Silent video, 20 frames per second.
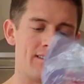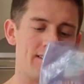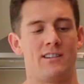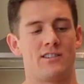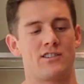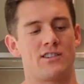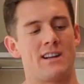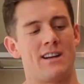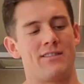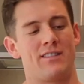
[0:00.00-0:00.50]
it
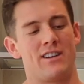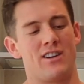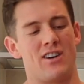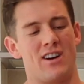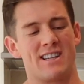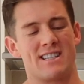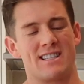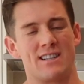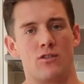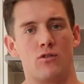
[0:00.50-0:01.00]
should have a
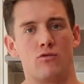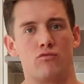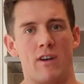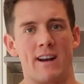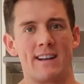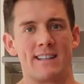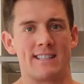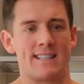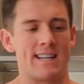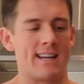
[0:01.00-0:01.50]
nice little
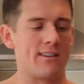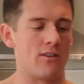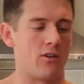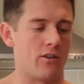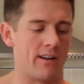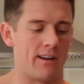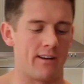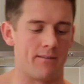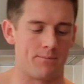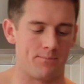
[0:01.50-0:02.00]
red tint
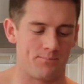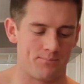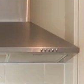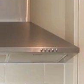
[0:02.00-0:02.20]
on it.